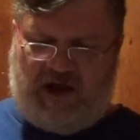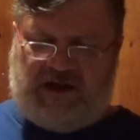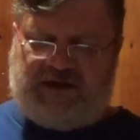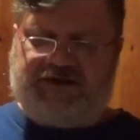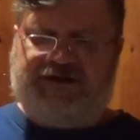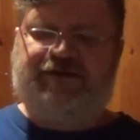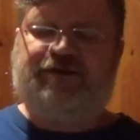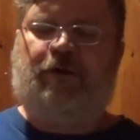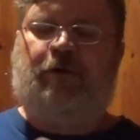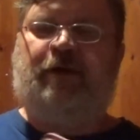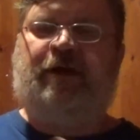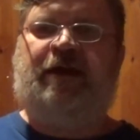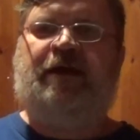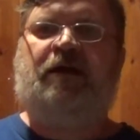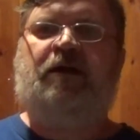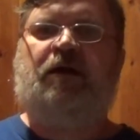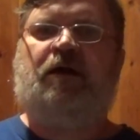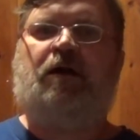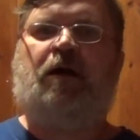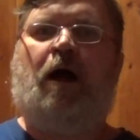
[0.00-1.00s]
So he
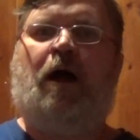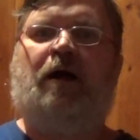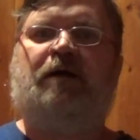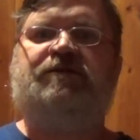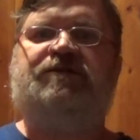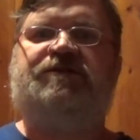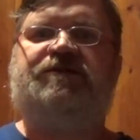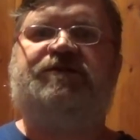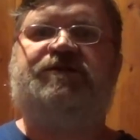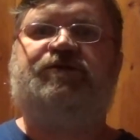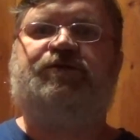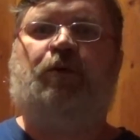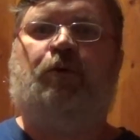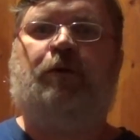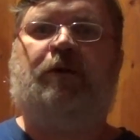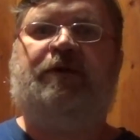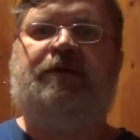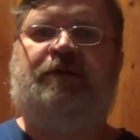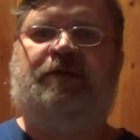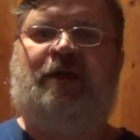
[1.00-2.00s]
concocts a
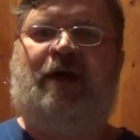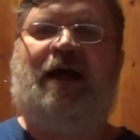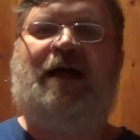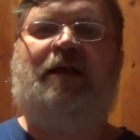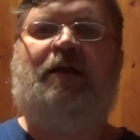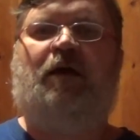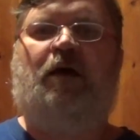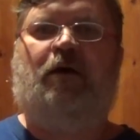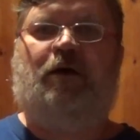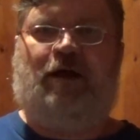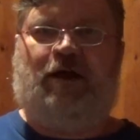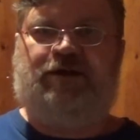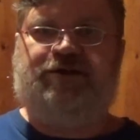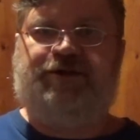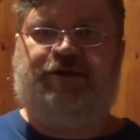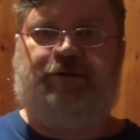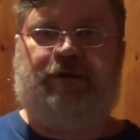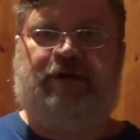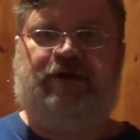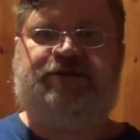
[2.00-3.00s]
story that
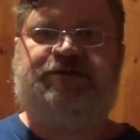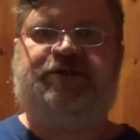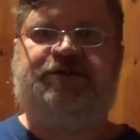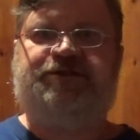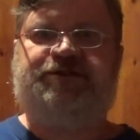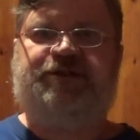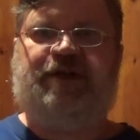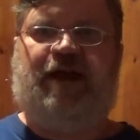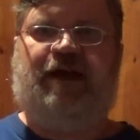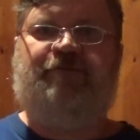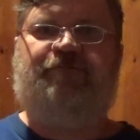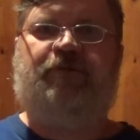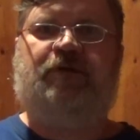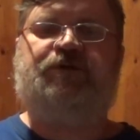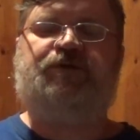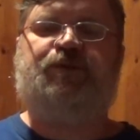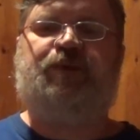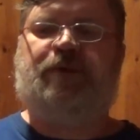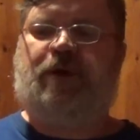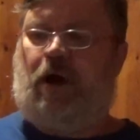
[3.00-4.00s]
Adira is a slave,
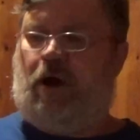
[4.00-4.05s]
which we